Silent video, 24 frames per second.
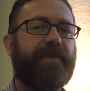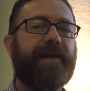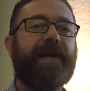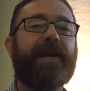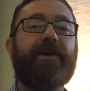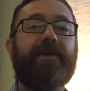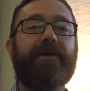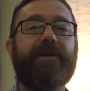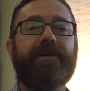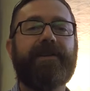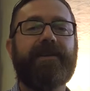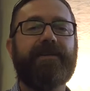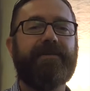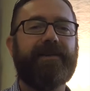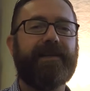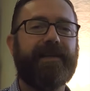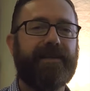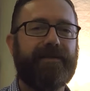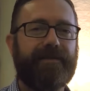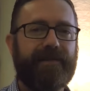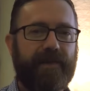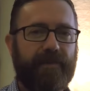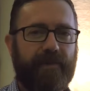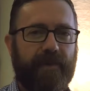parent of a
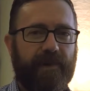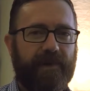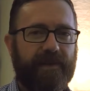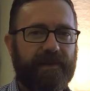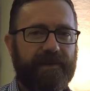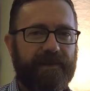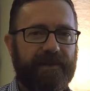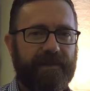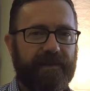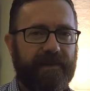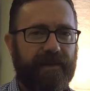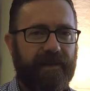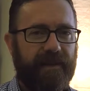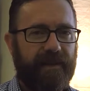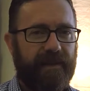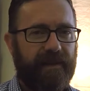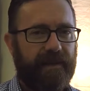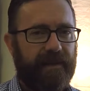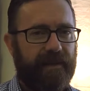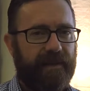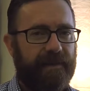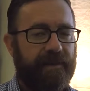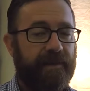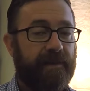gifted person,
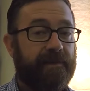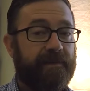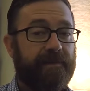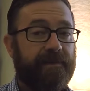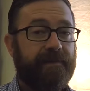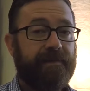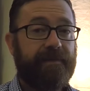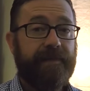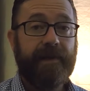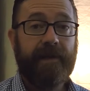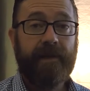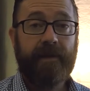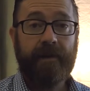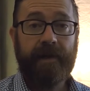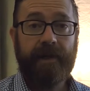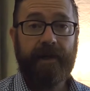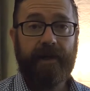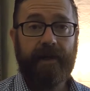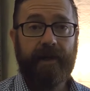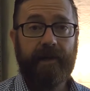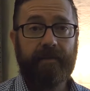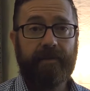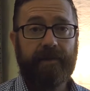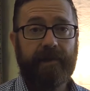there's a very
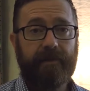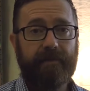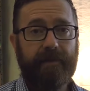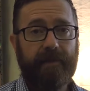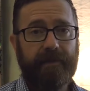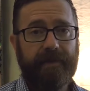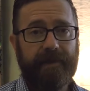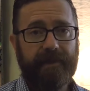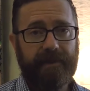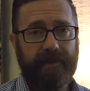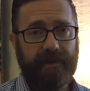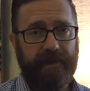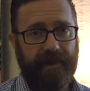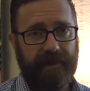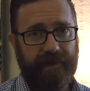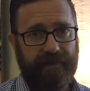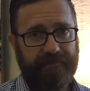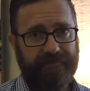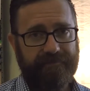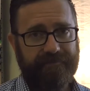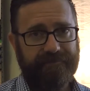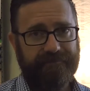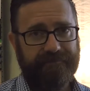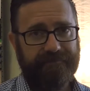high probability